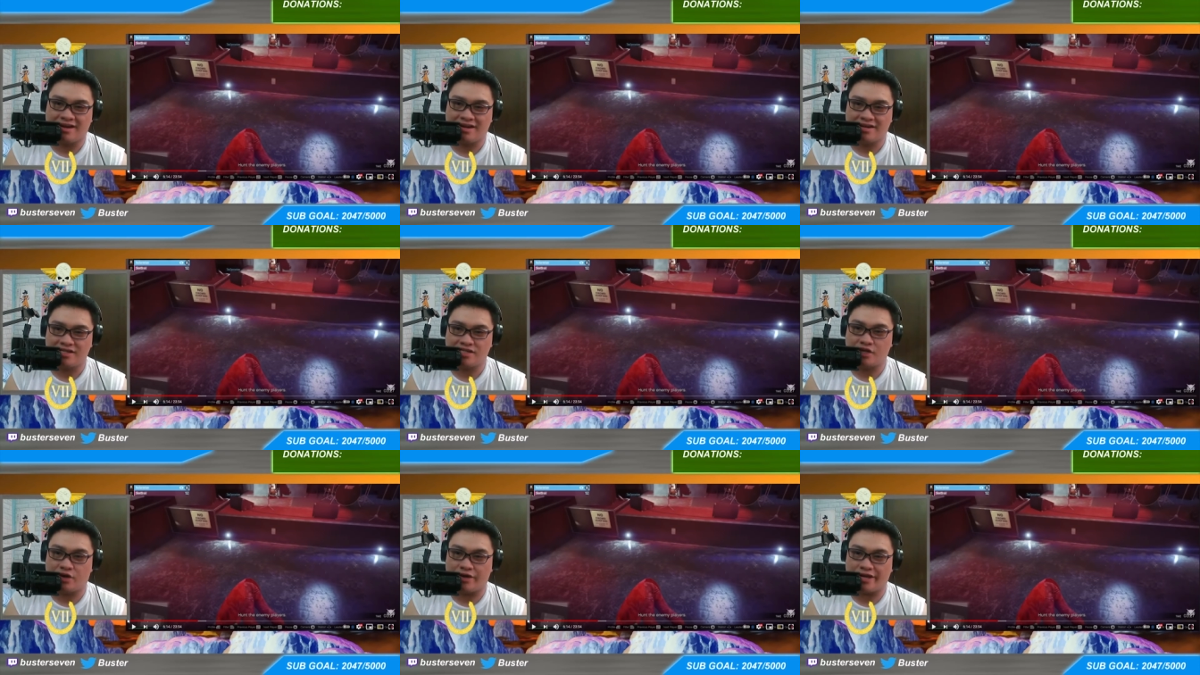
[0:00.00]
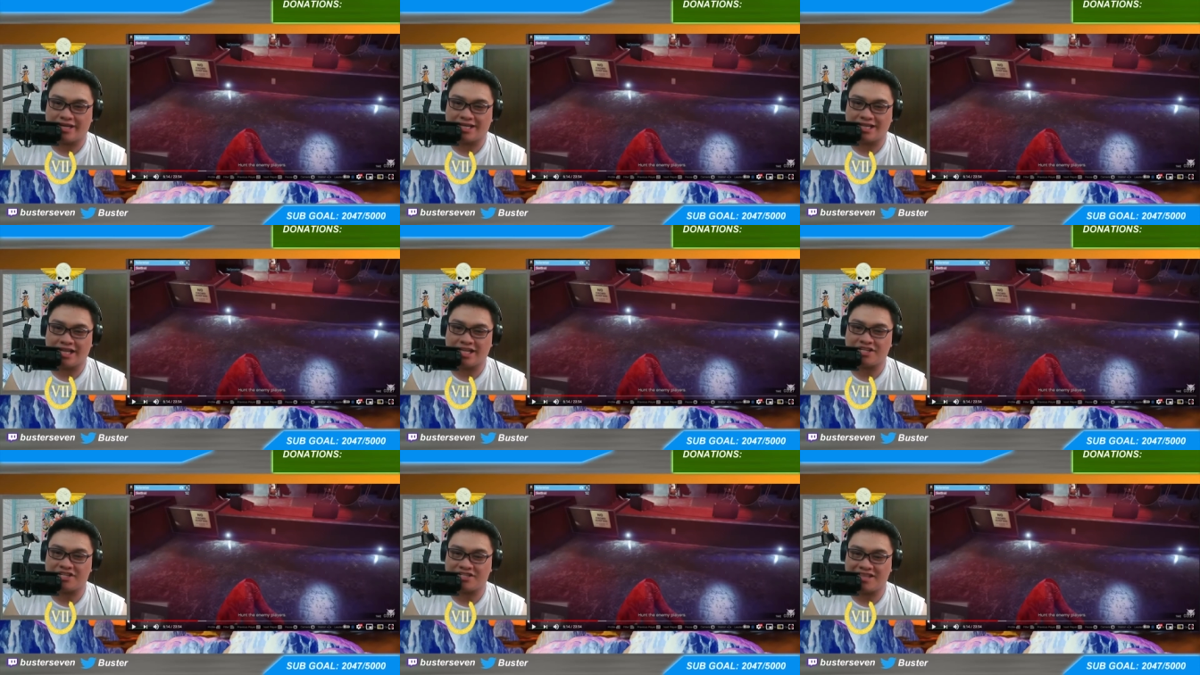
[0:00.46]
So he
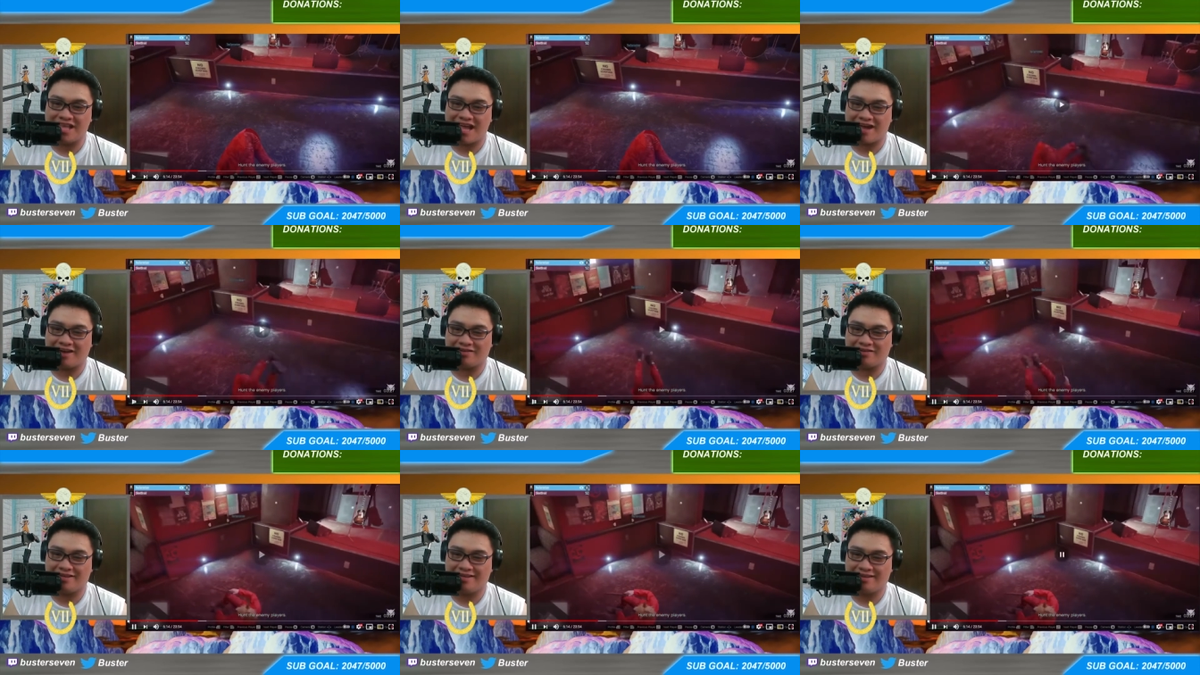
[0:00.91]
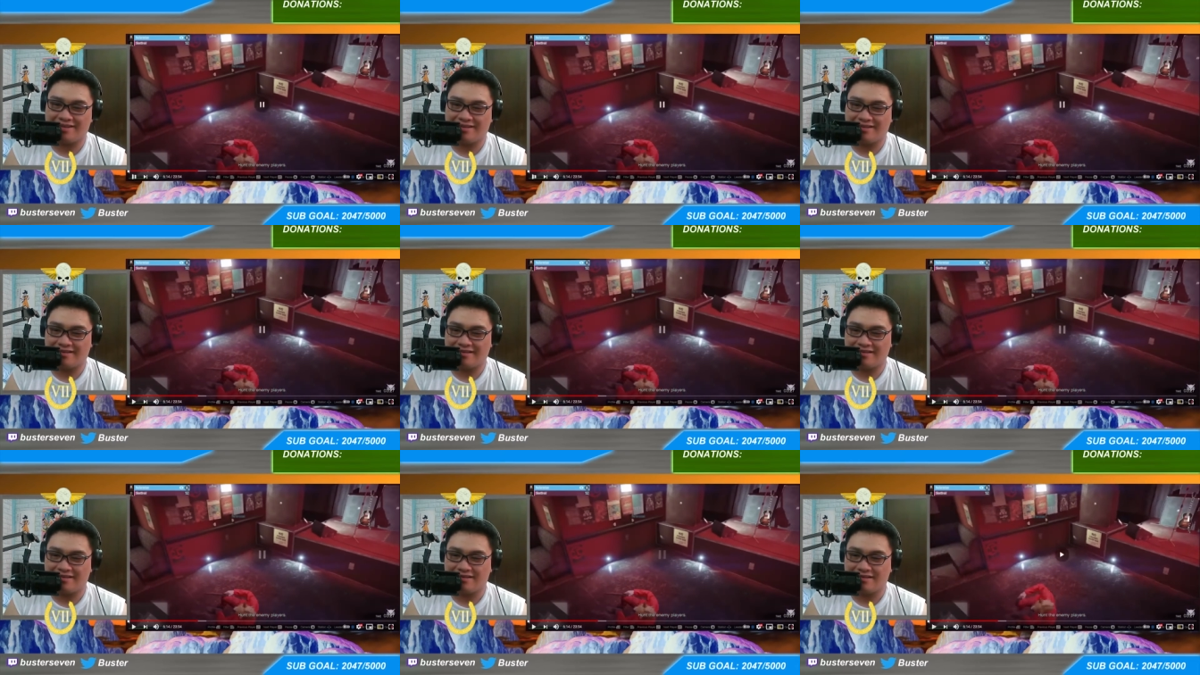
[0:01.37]
glitched out.
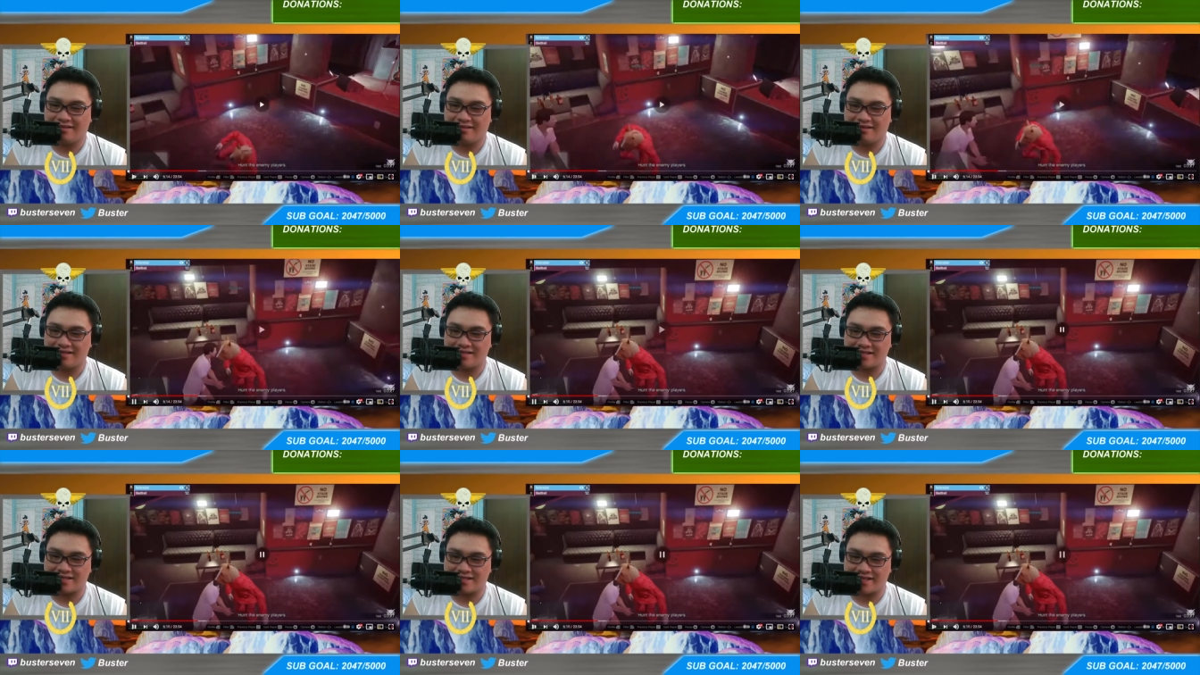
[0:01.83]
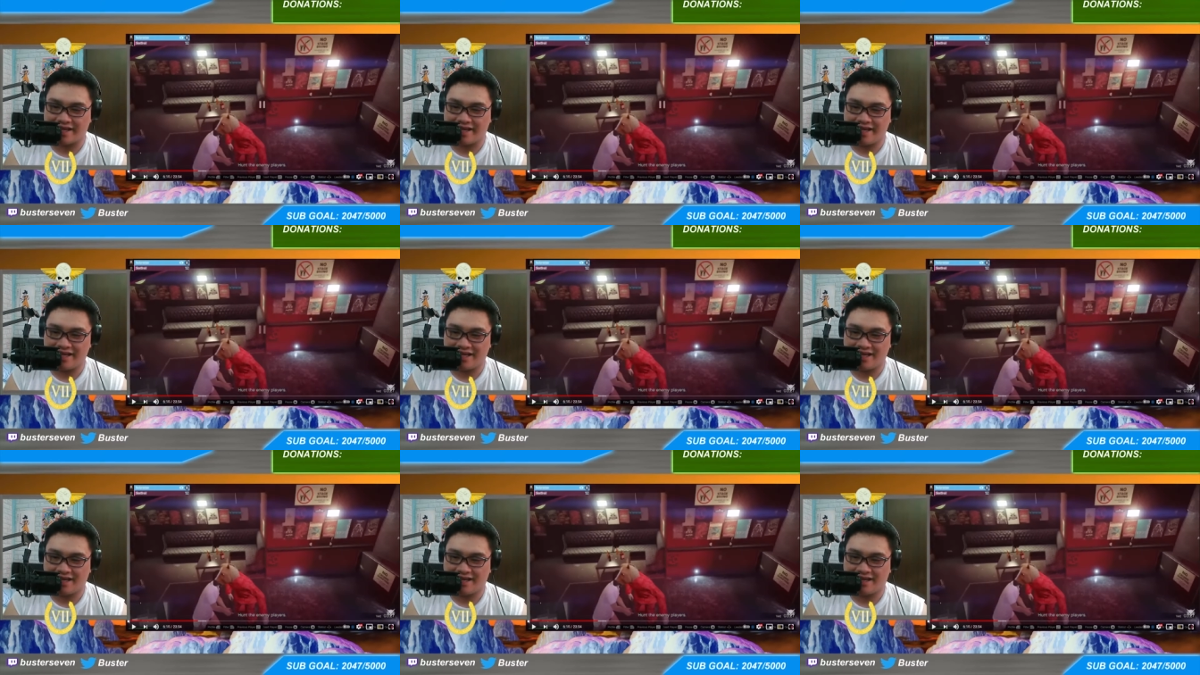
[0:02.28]

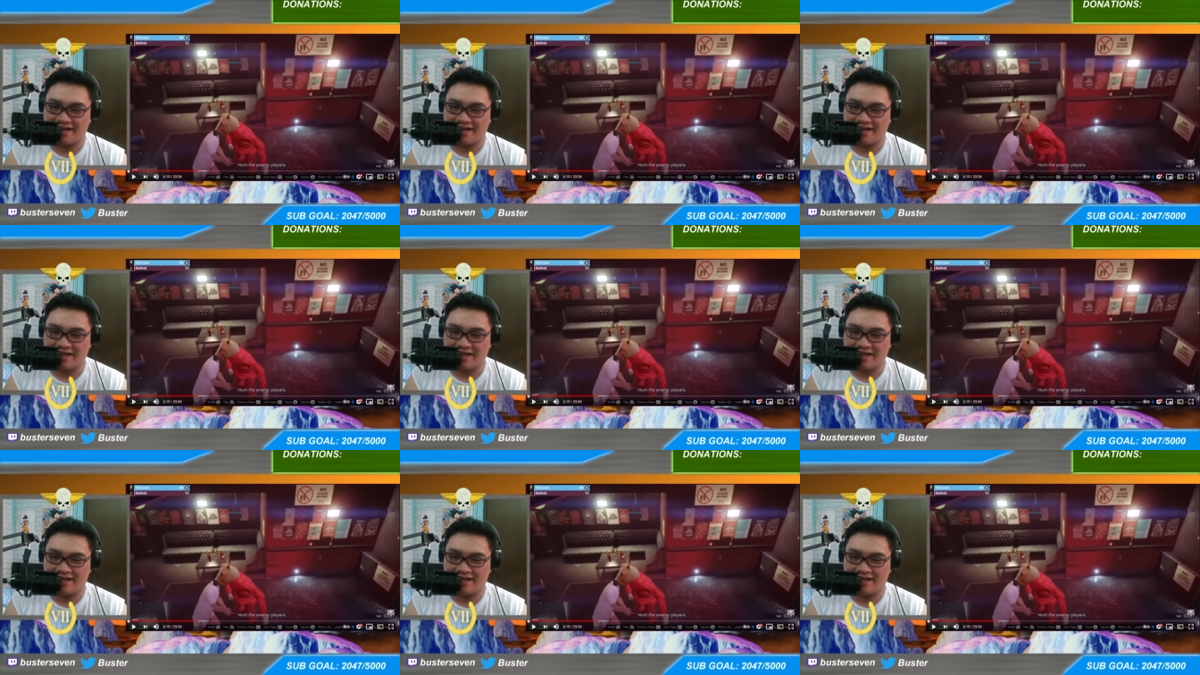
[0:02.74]
See?